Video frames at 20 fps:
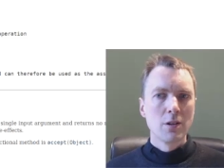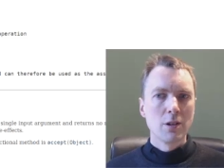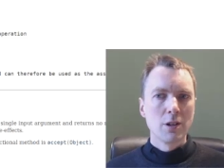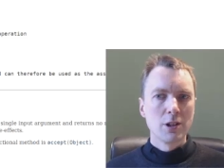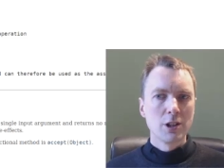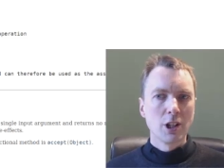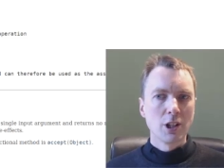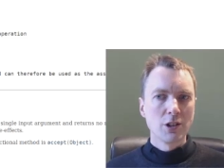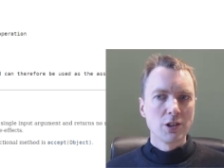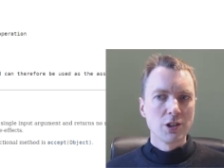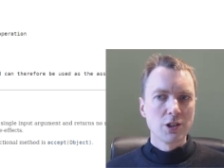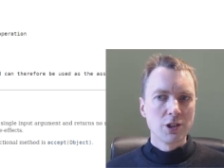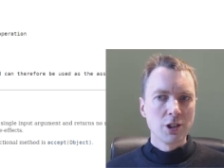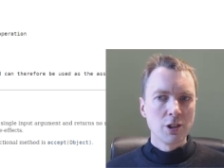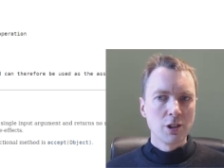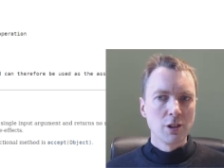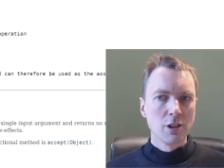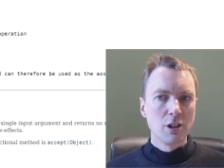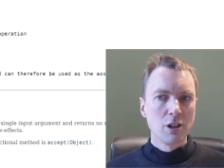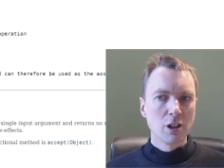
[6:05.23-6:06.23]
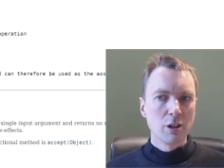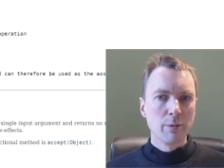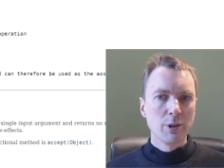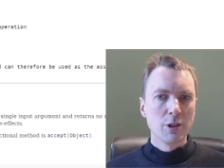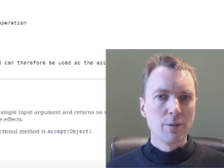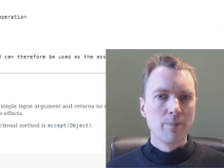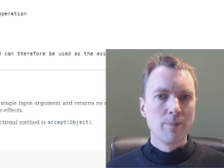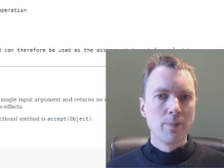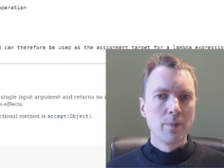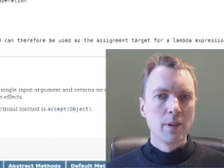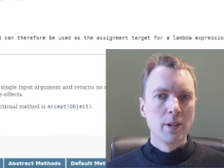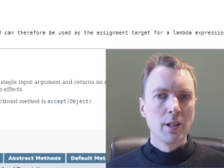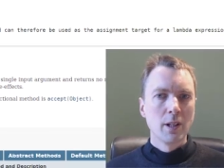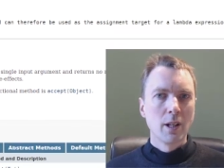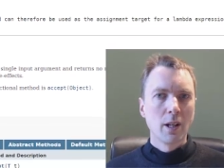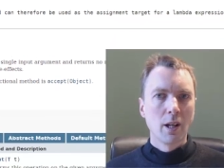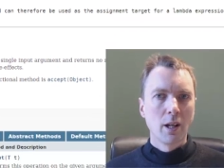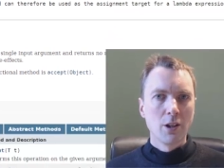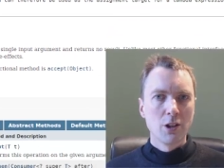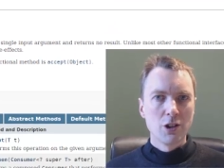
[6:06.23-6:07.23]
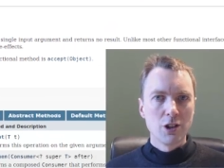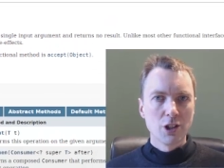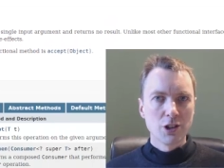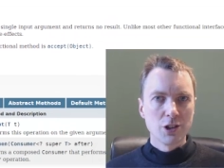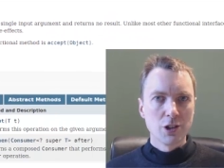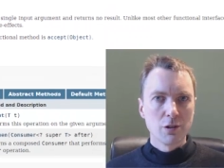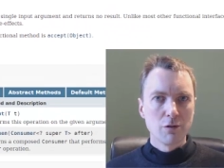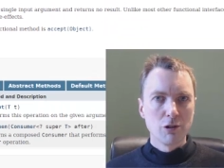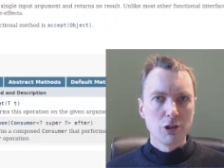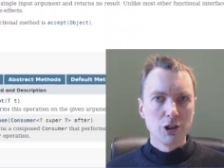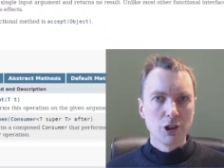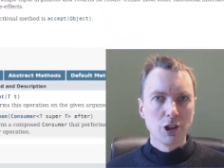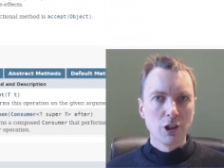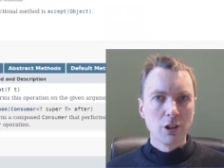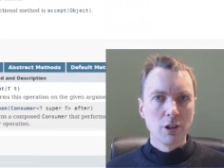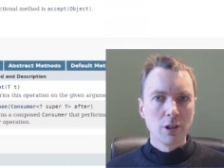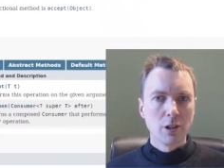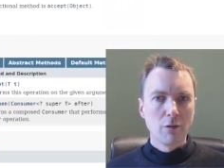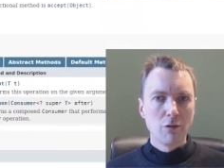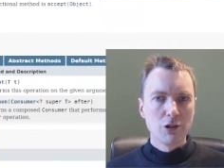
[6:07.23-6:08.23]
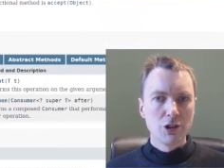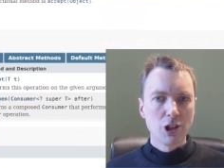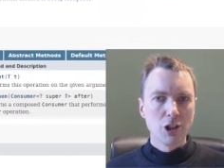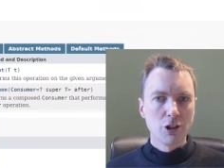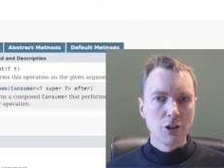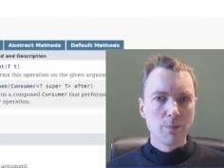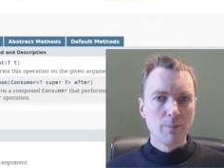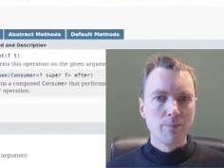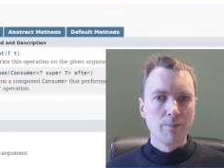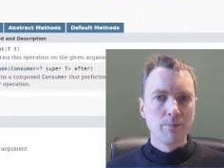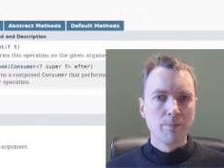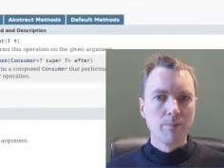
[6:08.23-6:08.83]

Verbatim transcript: that takes a single argument and doesn't return a result.